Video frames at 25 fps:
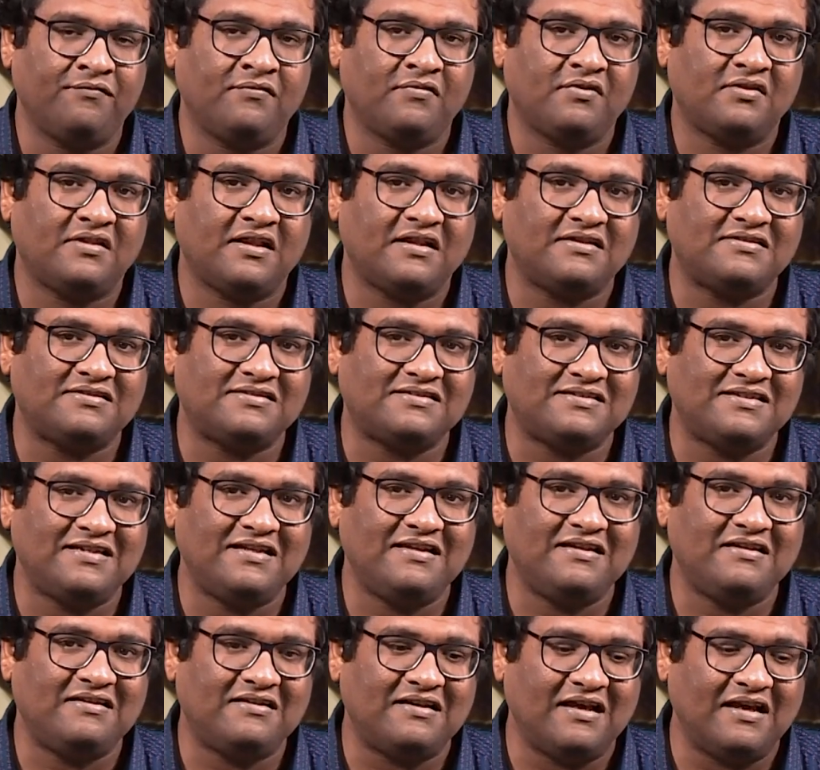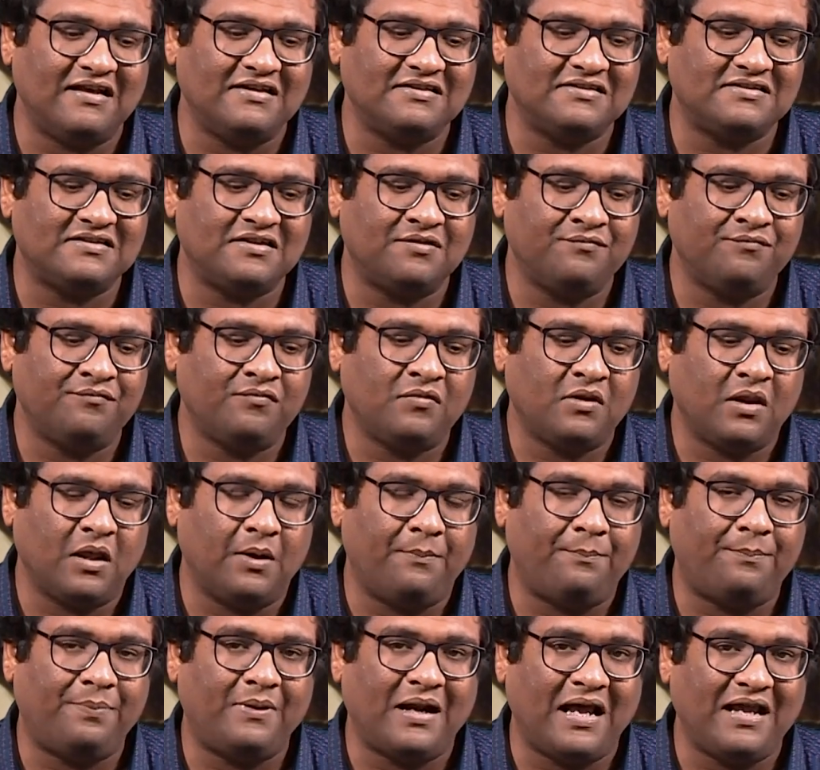that see it as a
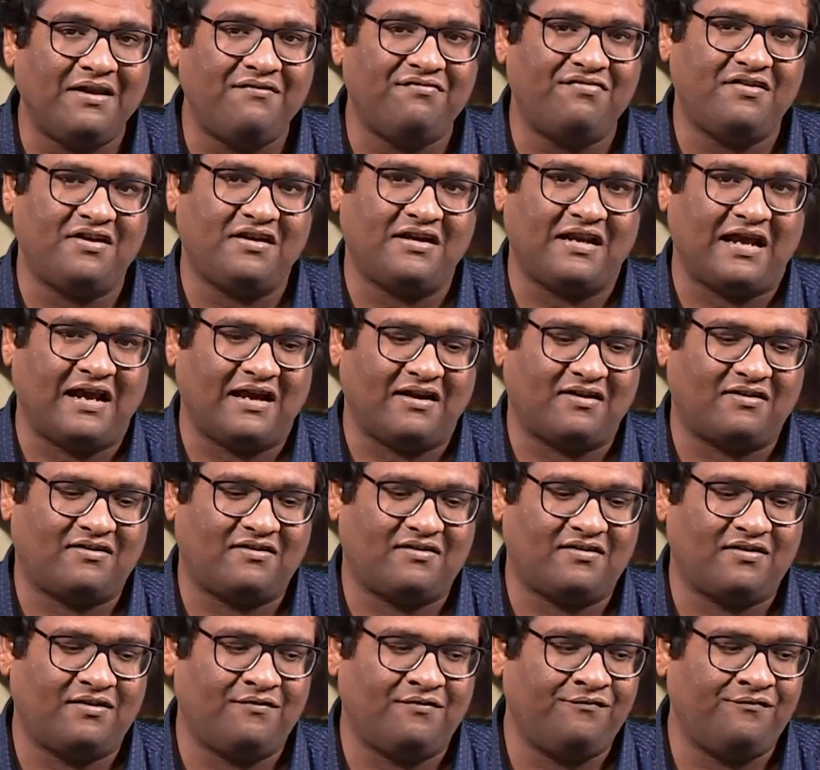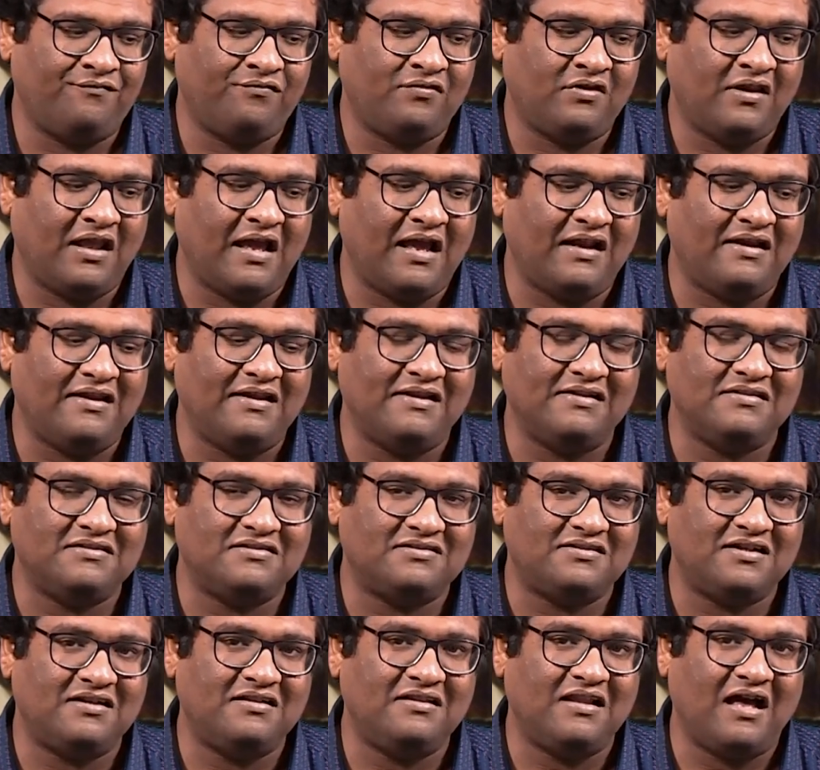private act and
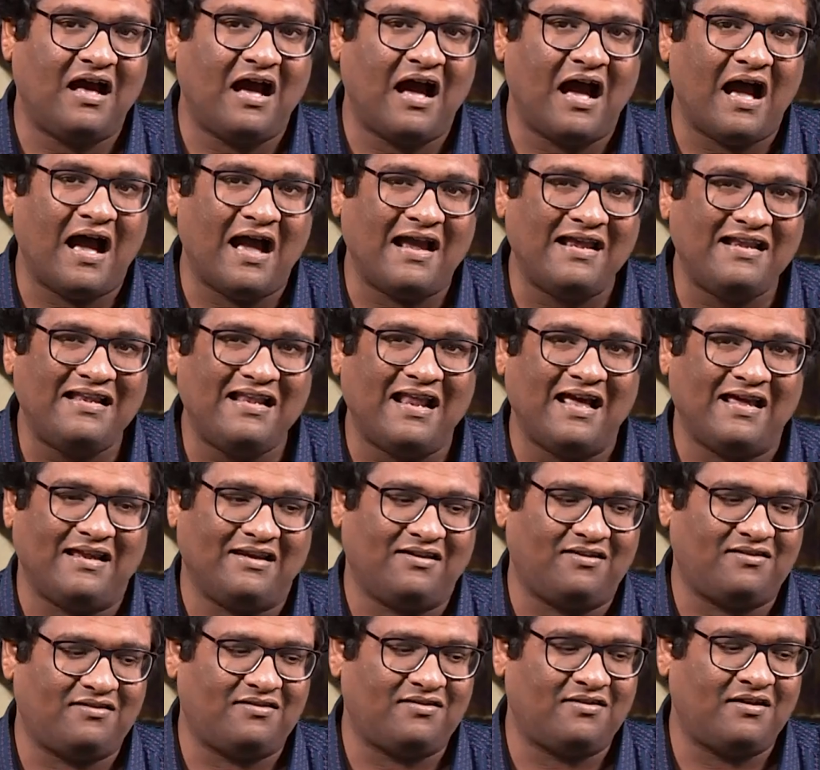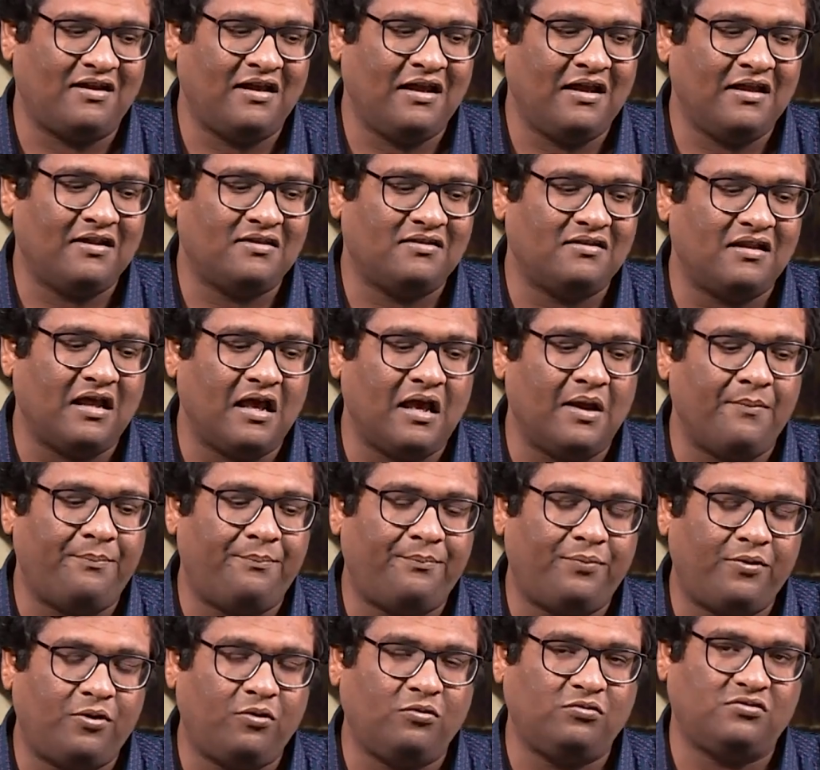instead highlight the
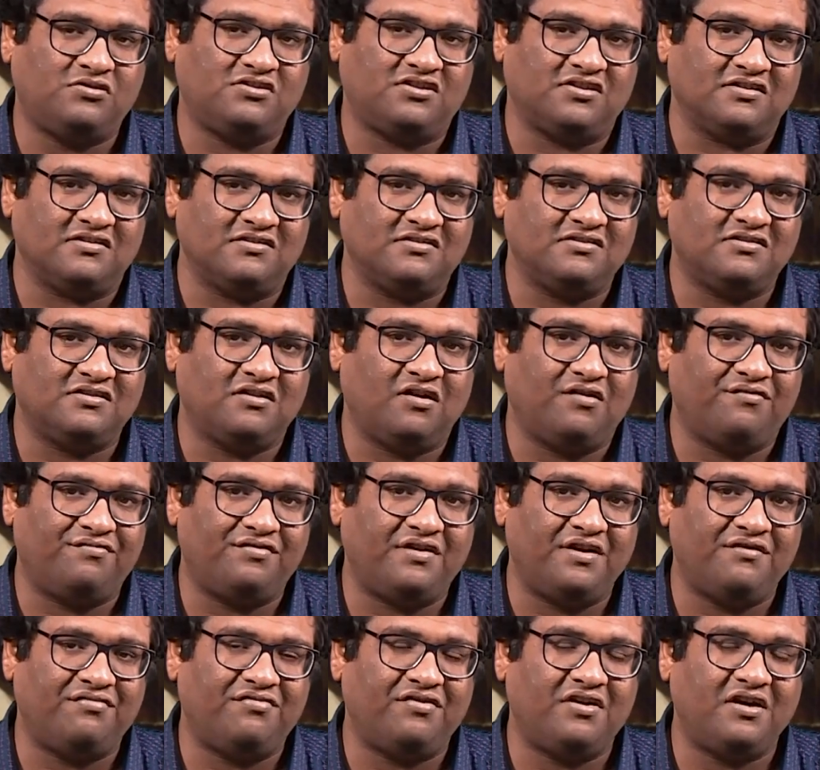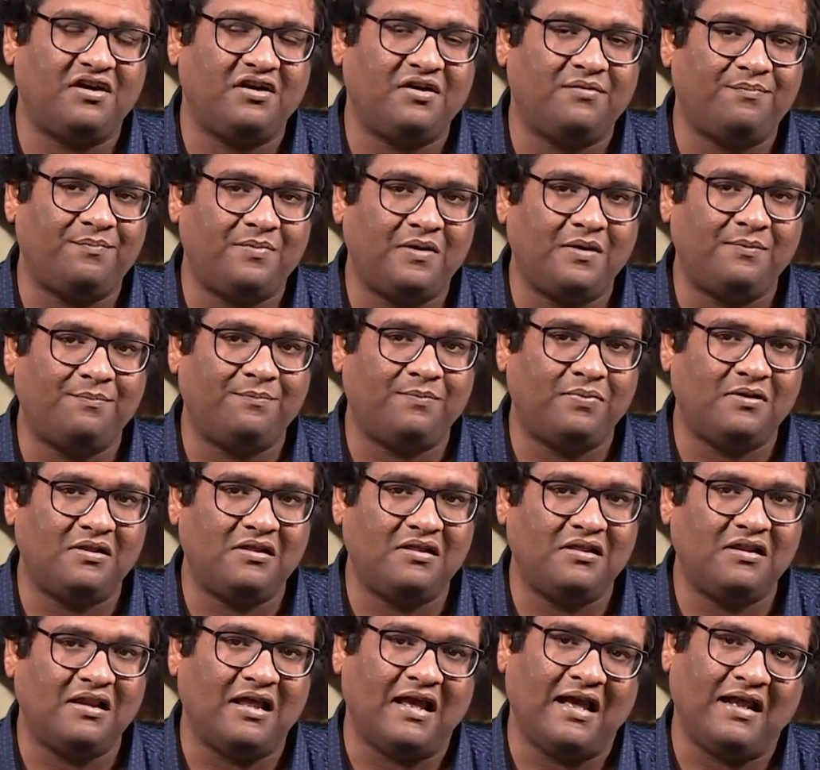approaches of different people
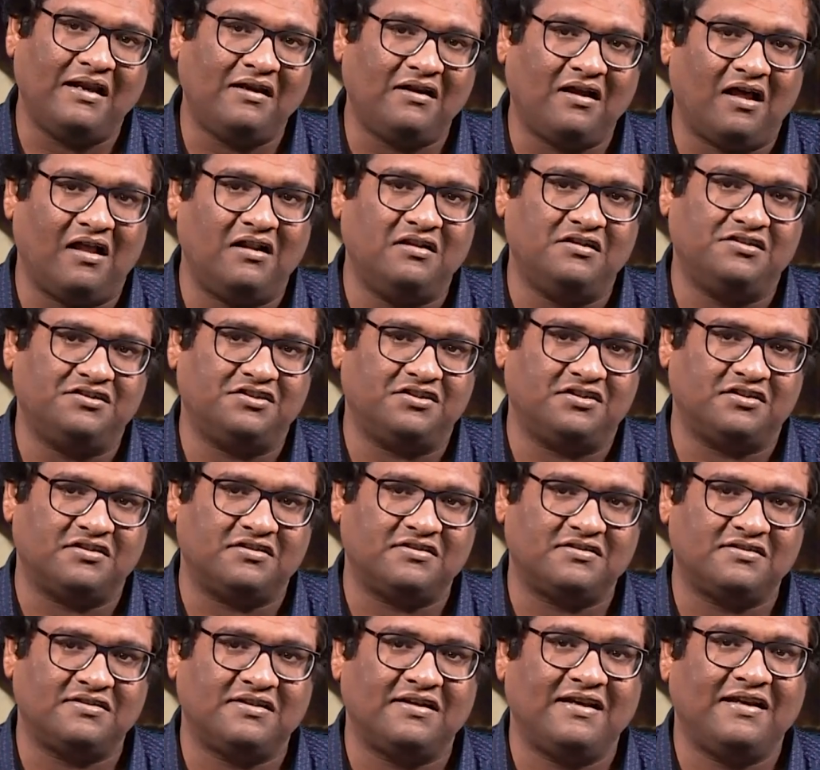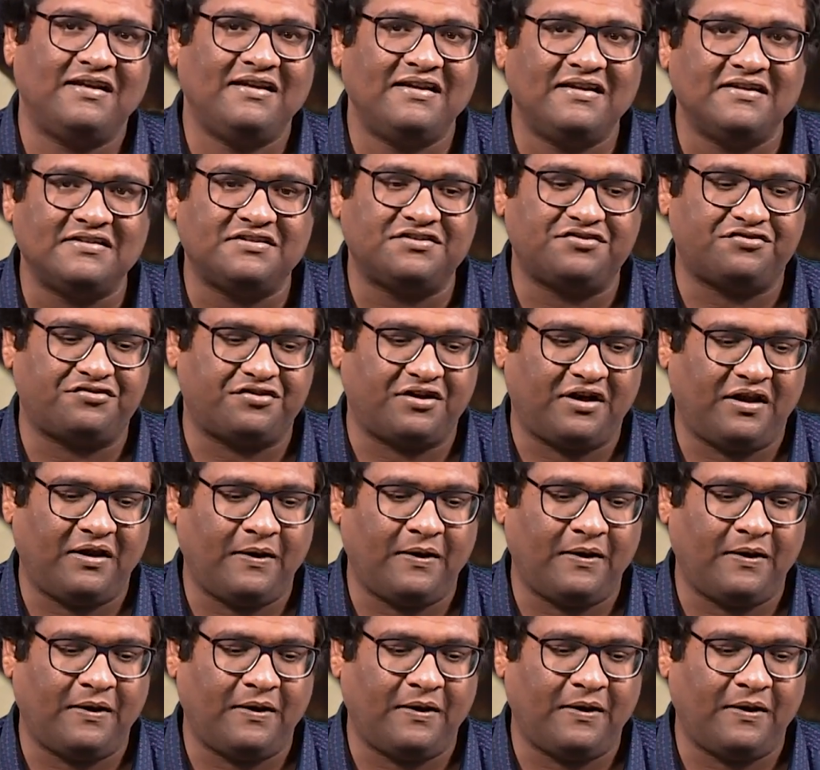and cultures in history.